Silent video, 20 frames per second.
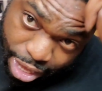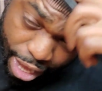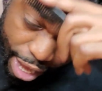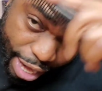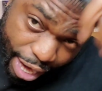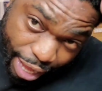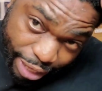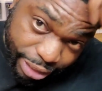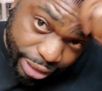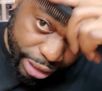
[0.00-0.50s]

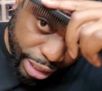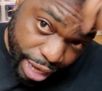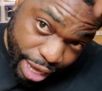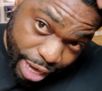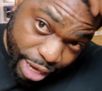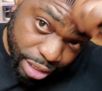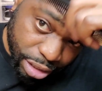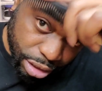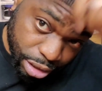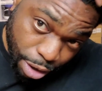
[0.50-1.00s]
And I
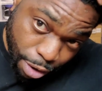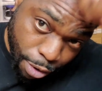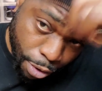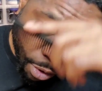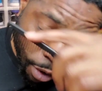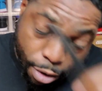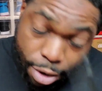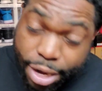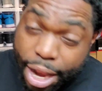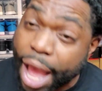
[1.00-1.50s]
said it, so
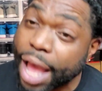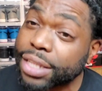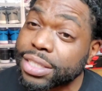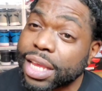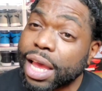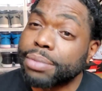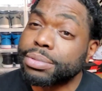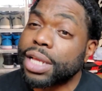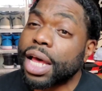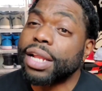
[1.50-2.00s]
9
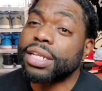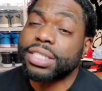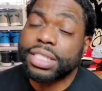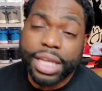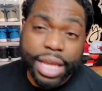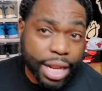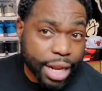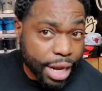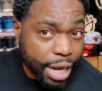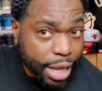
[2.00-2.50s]
times out of
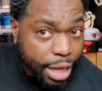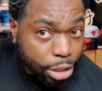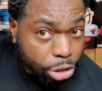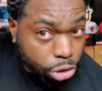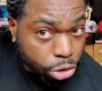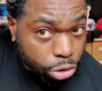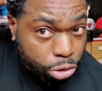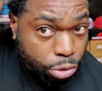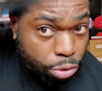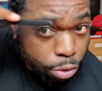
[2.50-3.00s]
10, it is
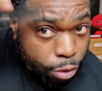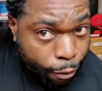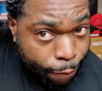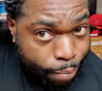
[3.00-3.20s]
true.